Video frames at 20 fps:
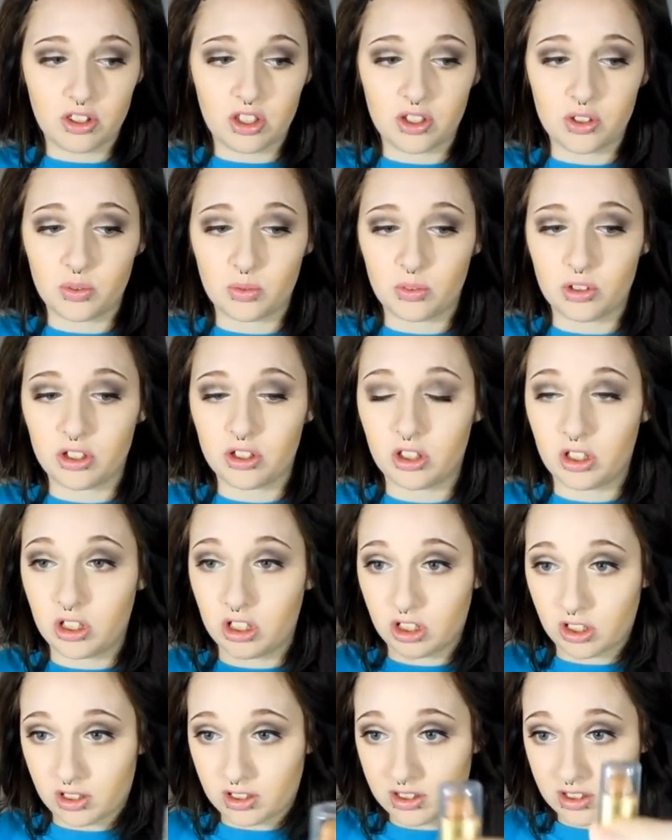This
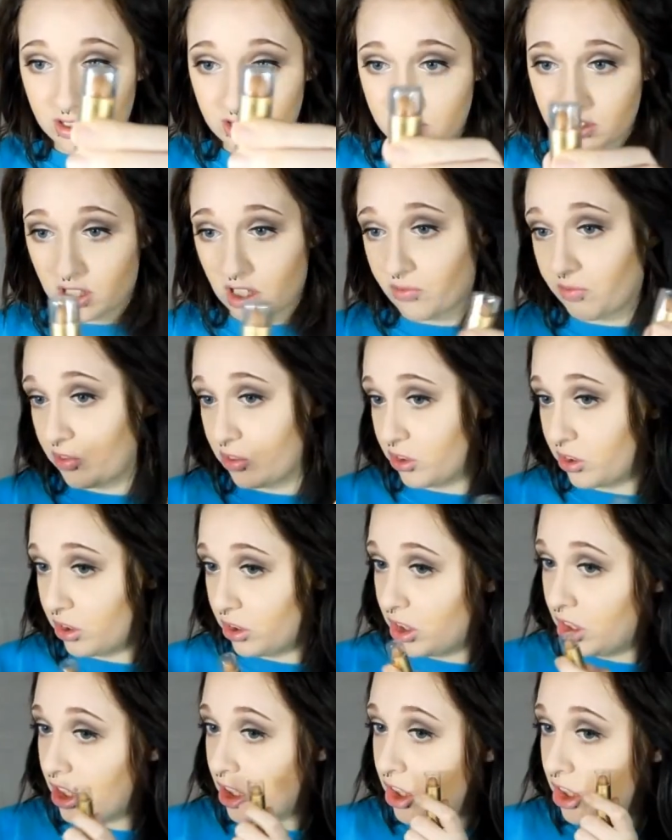one looks
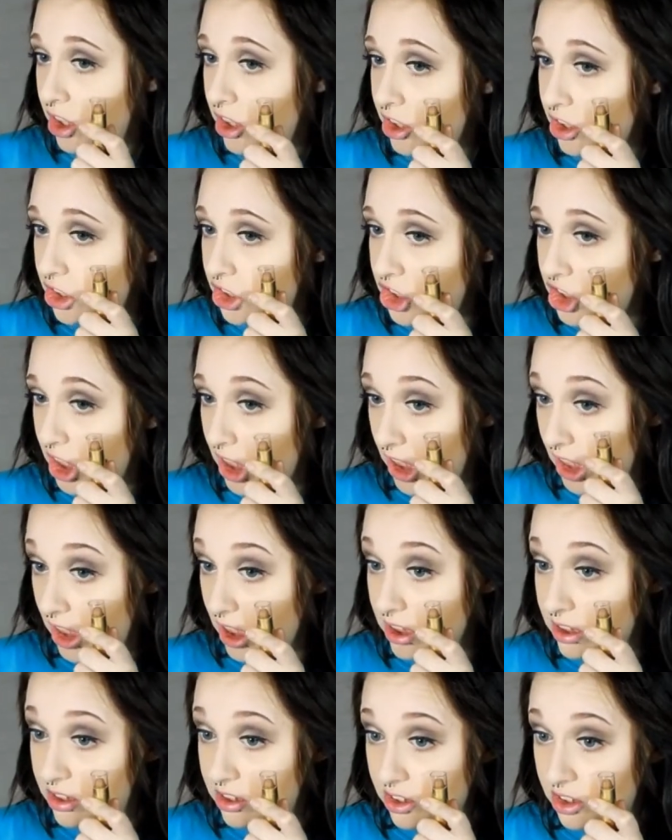several
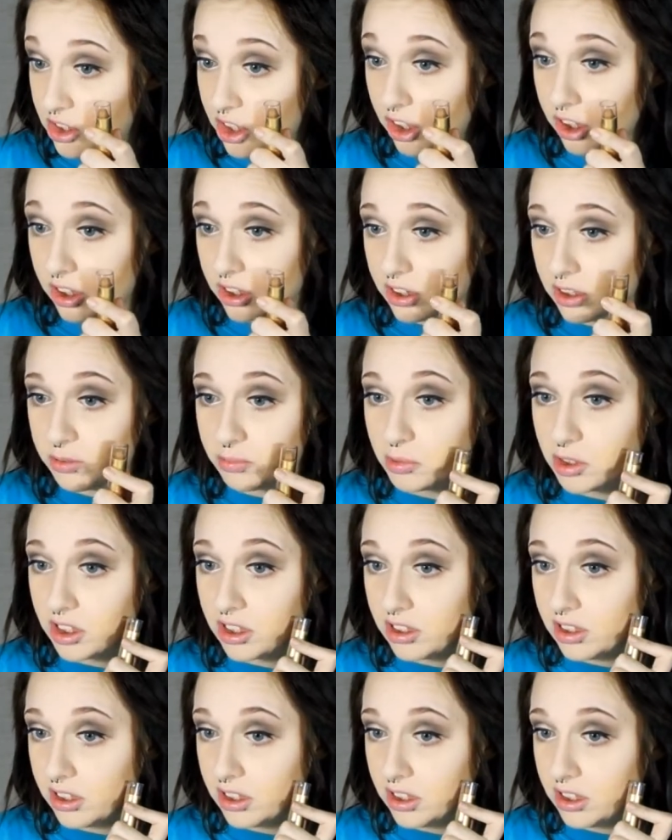shades darker,
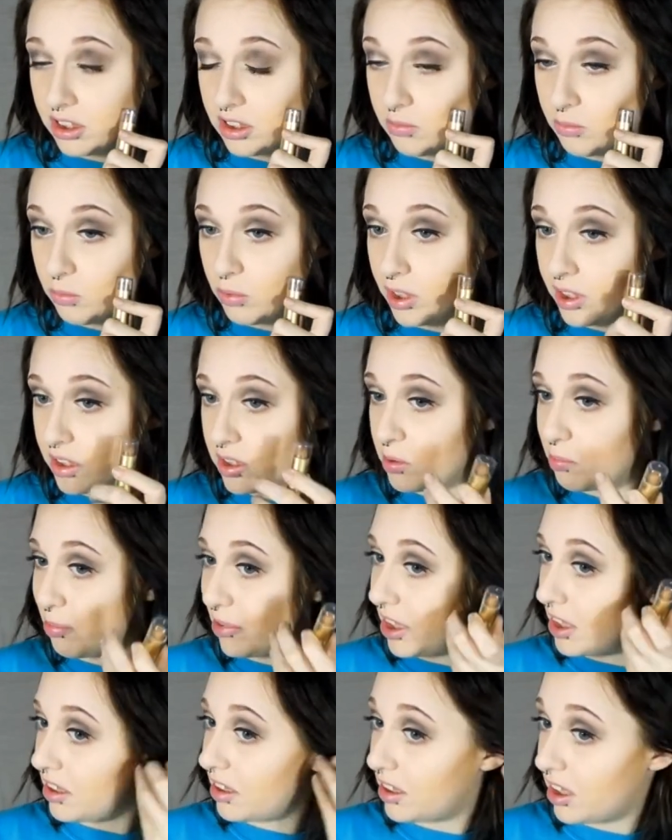but when it's
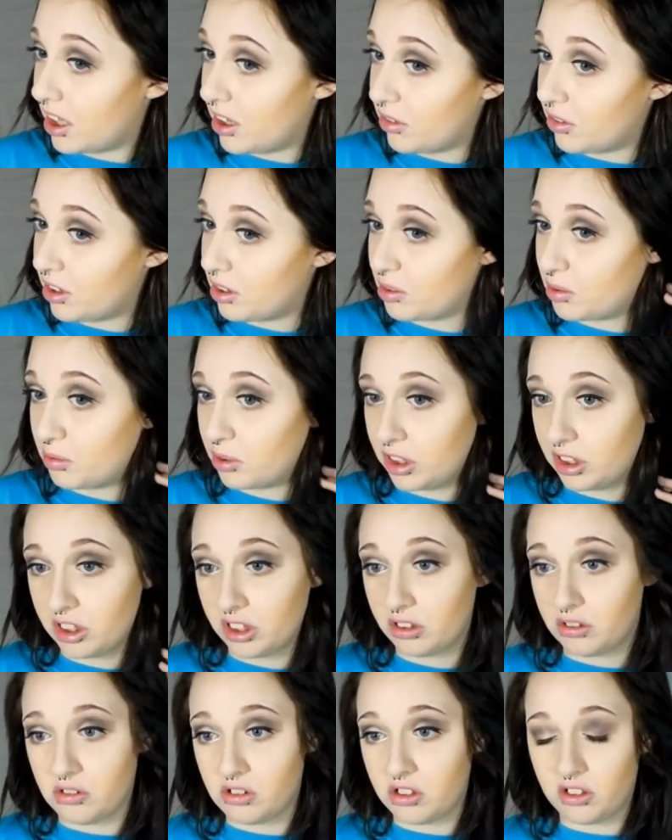blended out, it's
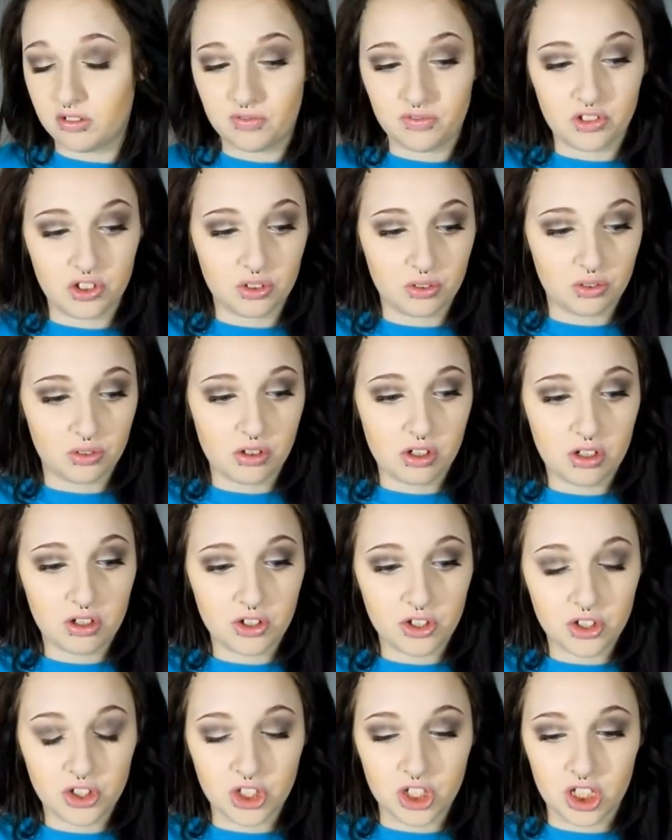really only a few
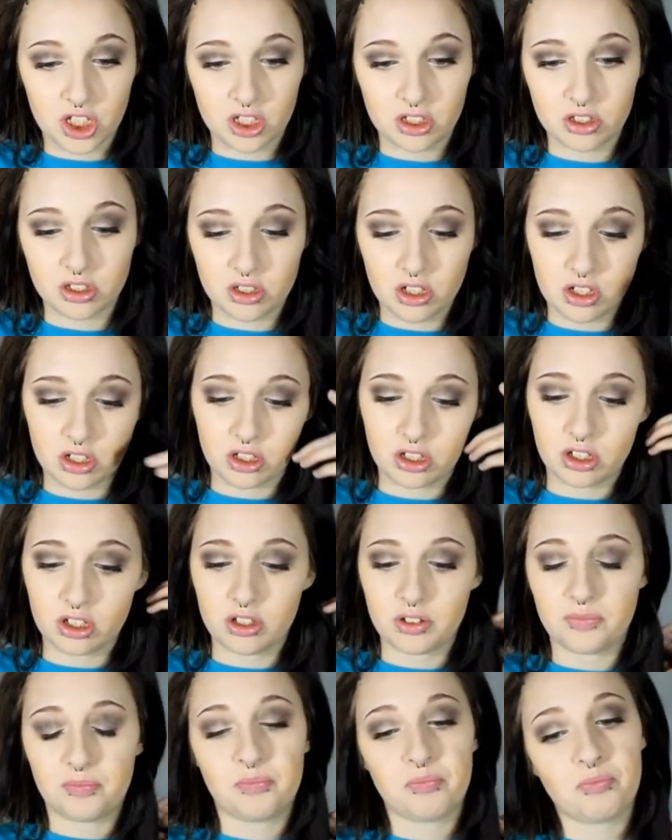shades
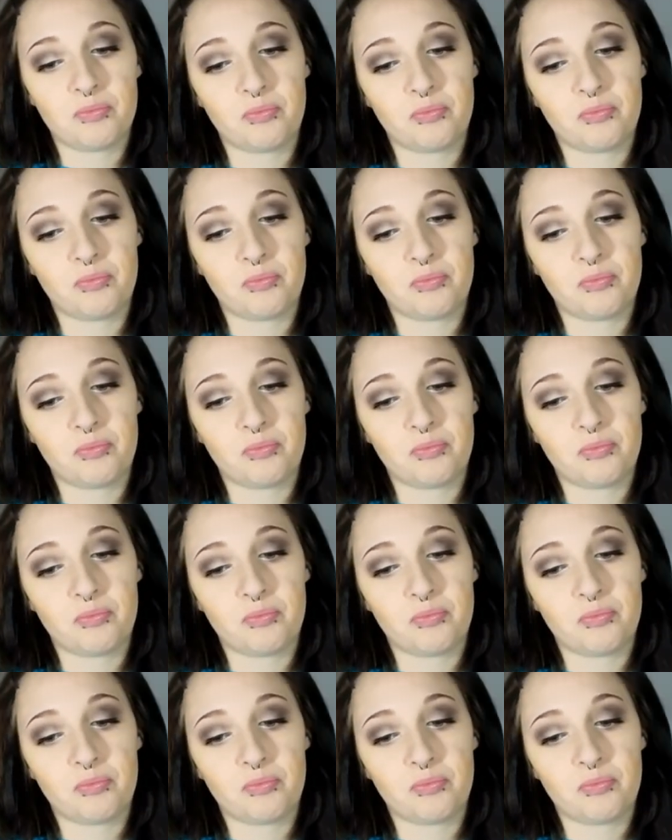darker.